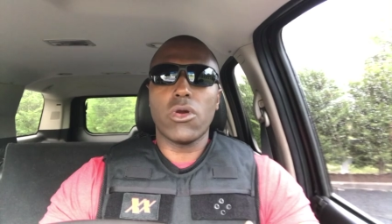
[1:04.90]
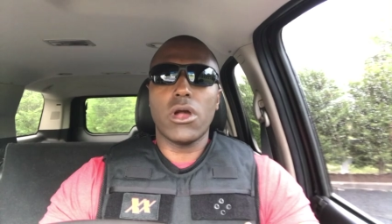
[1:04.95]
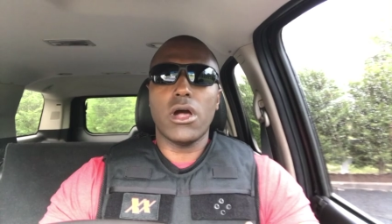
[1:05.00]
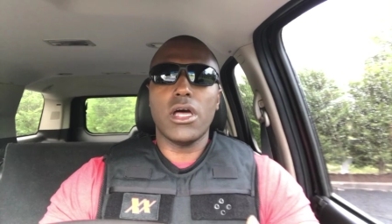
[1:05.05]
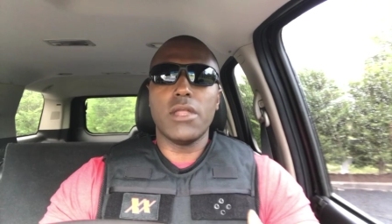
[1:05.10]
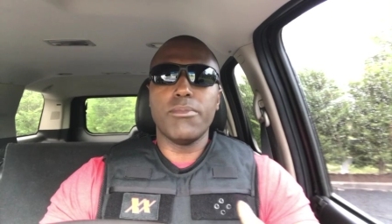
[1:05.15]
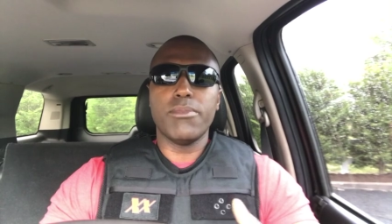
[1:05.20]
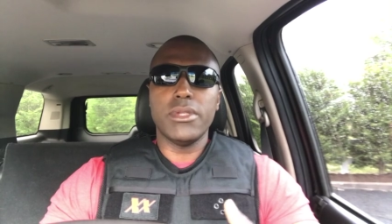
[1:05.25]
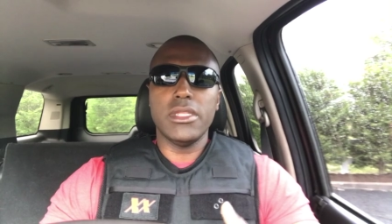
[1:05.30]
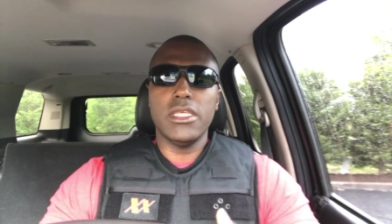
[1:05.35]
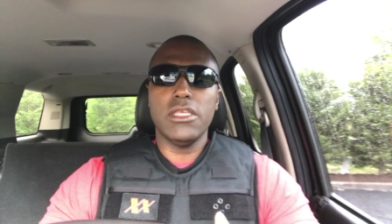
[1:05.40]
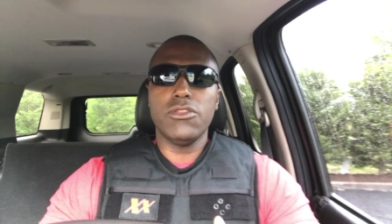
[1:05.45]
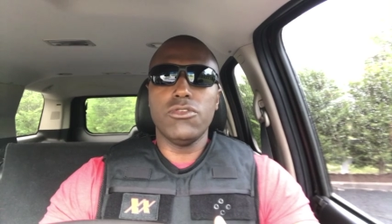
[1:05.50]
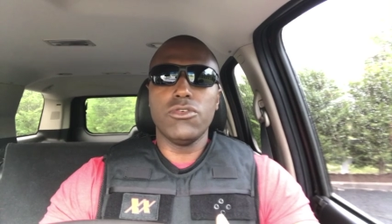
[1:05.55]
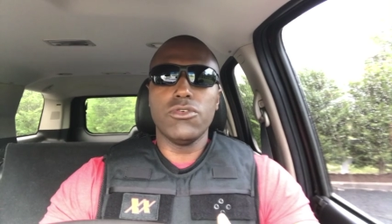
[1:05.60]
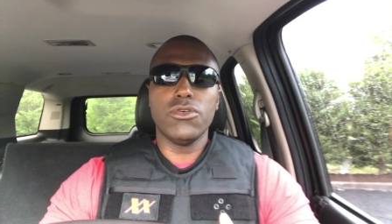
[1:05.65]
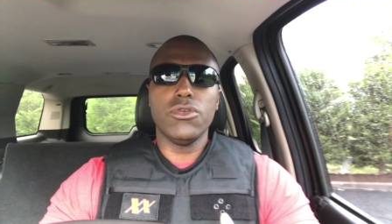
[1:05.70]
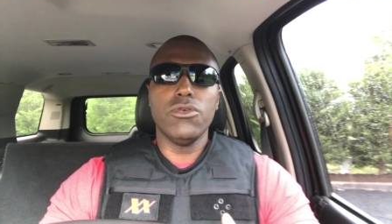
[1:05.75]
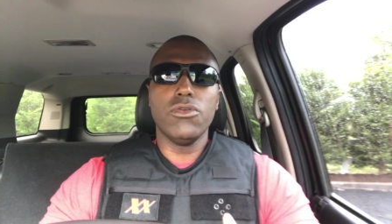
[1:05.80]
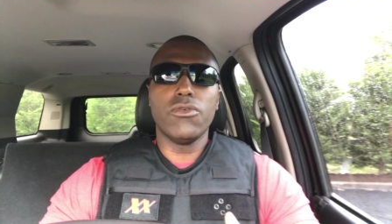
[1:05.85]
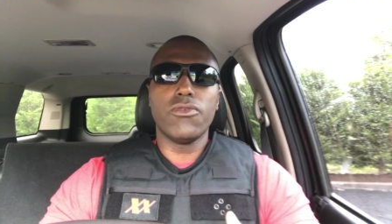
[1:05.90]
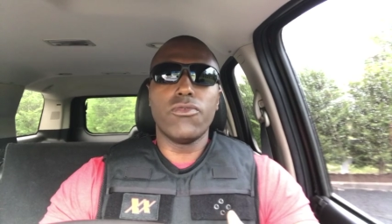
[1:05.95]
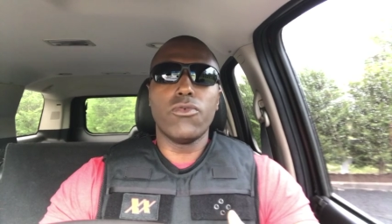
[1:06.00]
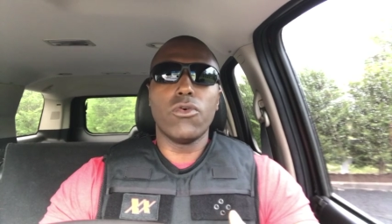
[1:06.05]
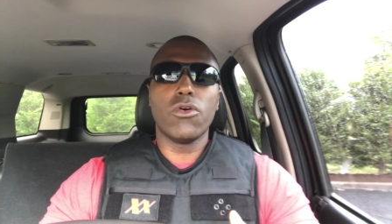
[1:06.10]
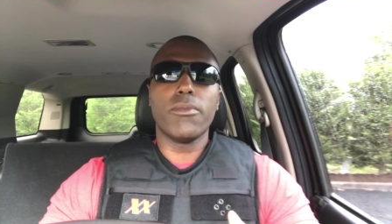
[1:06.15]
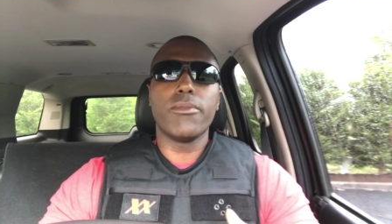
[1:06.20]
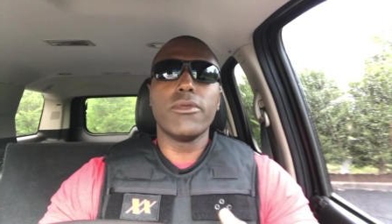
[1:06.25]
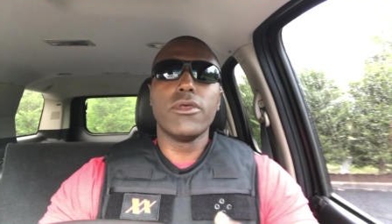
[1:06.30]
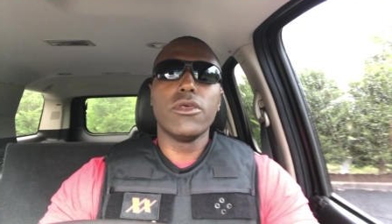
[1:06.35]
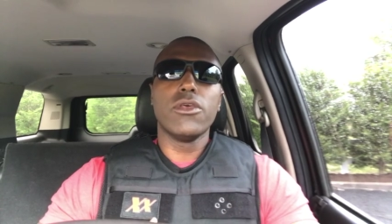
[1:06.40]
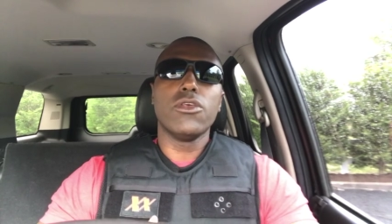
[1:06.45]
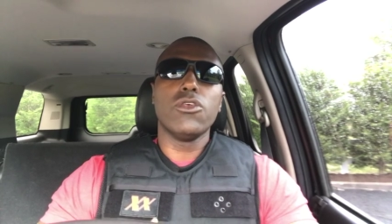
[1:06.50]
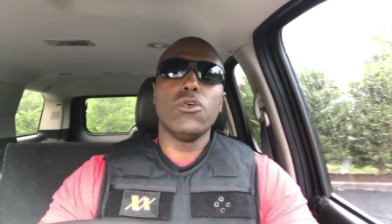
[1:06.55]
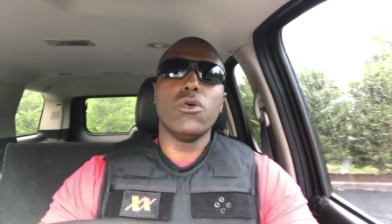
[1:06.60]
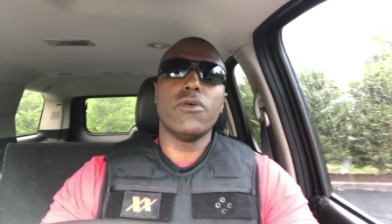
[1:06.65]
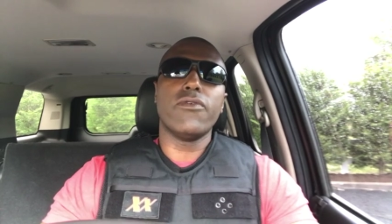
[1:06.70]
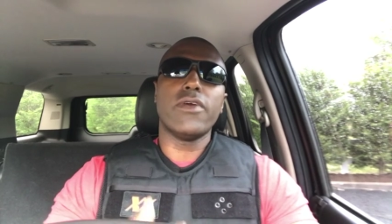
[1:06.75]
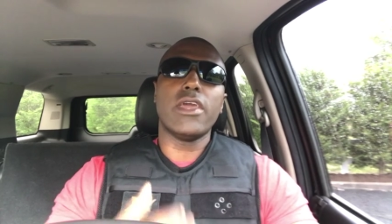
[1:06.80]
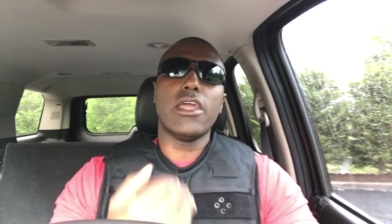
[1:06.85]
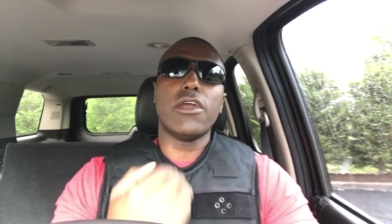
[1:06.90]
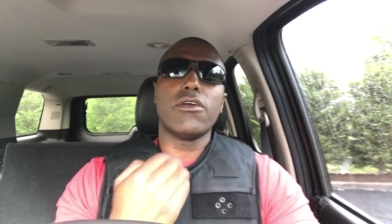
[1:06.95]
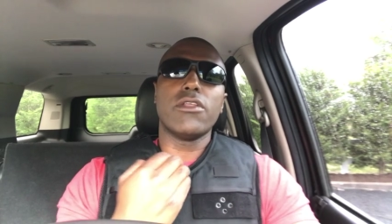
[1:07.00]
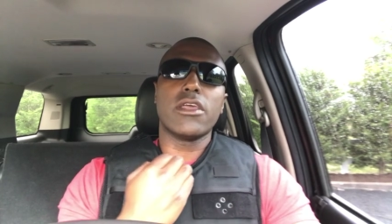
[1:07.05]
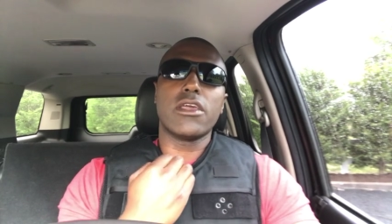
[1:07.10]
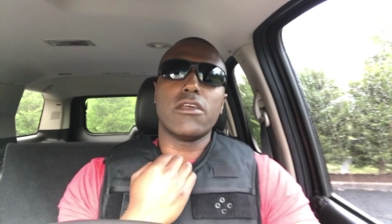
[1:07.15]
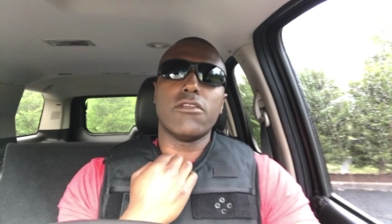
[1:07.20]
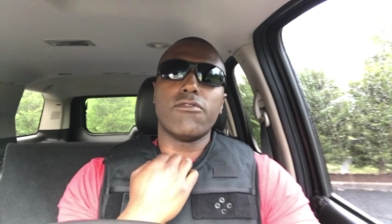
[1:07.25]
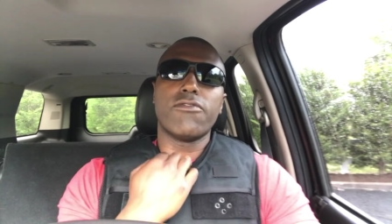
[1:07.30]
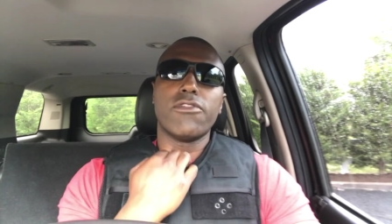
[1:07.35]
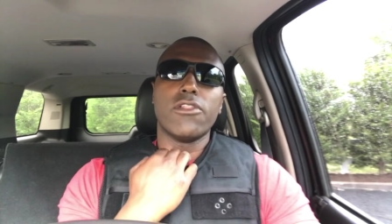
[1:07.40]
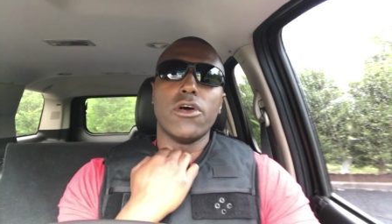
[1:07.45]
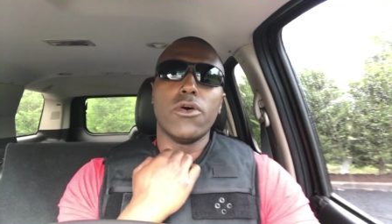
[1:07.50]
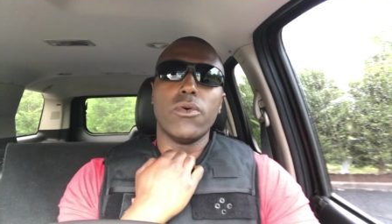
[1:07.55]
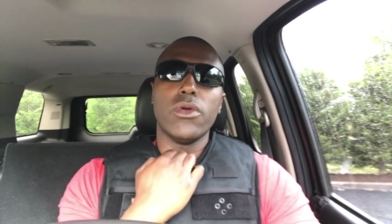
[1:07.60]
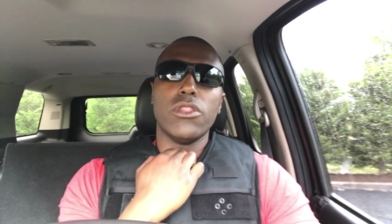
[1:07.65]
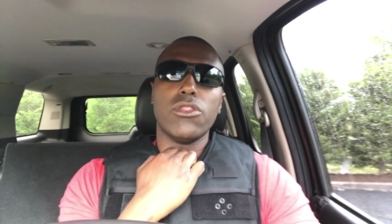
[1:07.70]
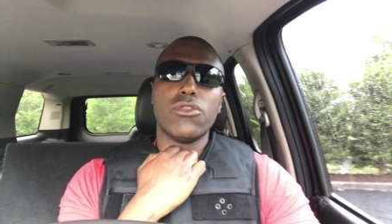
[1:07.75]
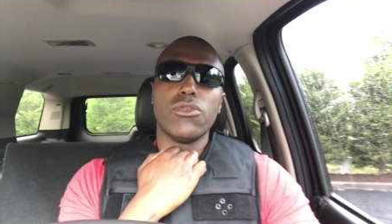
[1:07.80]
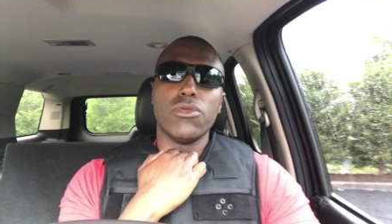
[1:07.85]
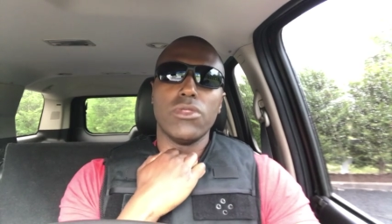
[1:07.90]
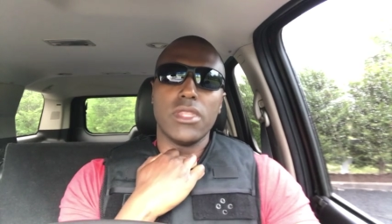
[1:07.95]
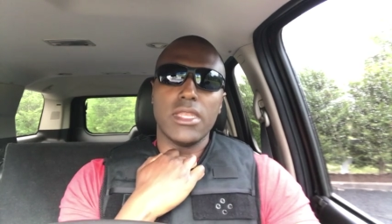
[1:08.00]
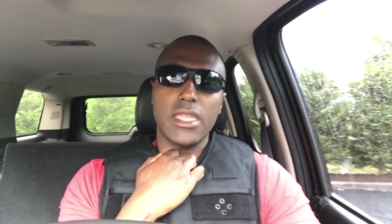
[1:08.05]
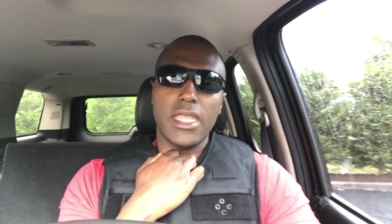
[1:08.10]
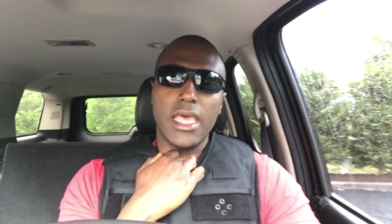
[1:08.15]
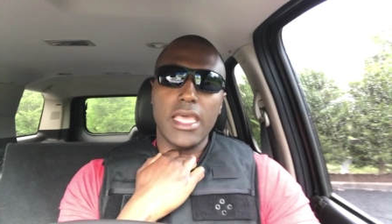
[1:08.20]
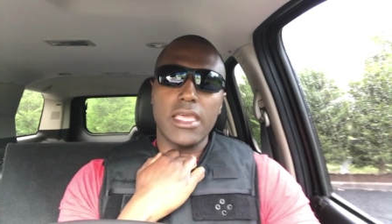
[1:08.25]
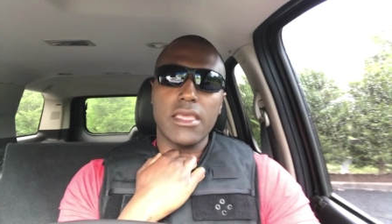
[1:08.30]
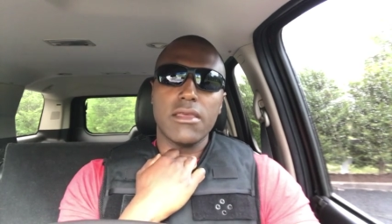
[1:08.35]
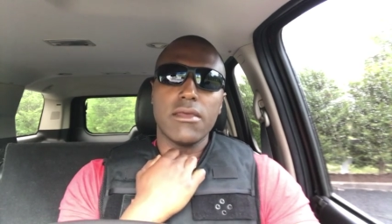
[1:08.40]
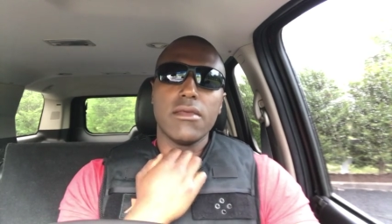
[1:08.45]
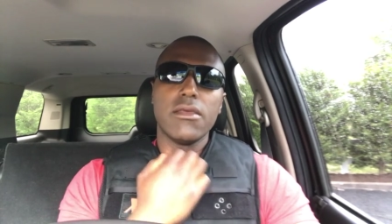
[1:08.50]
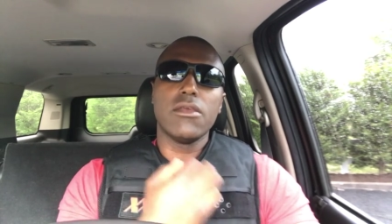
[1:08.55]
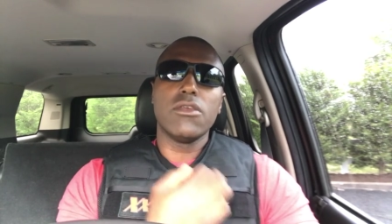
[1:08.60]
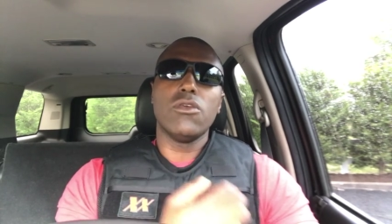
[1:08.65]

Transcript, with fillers: on beneath your uniform, you have air that can flow in through the neck,